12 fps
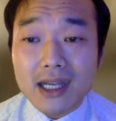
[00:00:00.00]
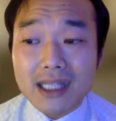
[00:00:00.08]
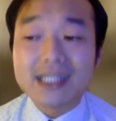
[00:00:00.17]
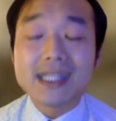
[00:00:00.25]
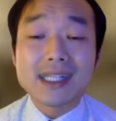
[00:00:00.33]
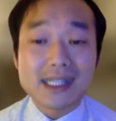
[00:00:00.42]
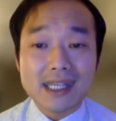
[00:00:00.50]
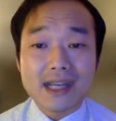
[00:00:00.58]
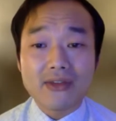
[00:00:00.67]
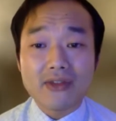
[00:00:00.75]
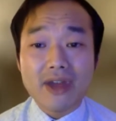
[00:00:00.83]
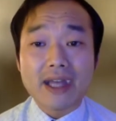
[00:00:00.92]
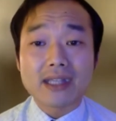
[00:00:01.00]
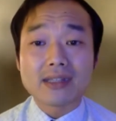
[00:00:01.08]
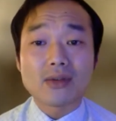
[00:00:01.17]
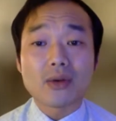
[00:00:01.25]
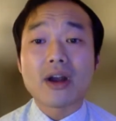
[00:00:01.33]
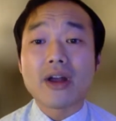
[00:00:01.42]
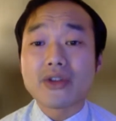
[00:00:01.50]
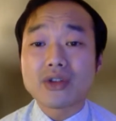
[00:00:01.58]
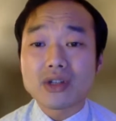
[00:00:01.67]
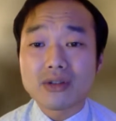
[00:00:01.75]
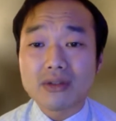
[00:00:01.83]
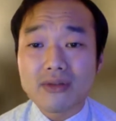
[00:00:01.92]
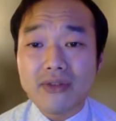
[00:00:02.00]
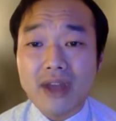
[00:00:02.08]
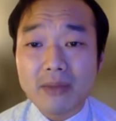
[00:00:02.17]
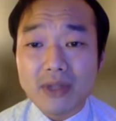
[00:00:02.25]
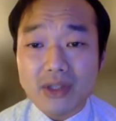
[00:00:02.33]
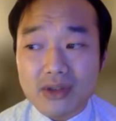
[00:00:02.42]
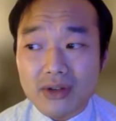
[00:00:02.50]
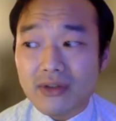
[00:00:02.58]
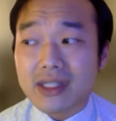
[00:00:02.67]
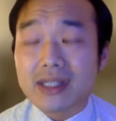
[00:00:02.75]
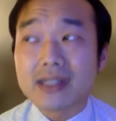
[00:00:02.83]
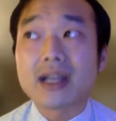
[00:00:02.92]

DCFS or other children family services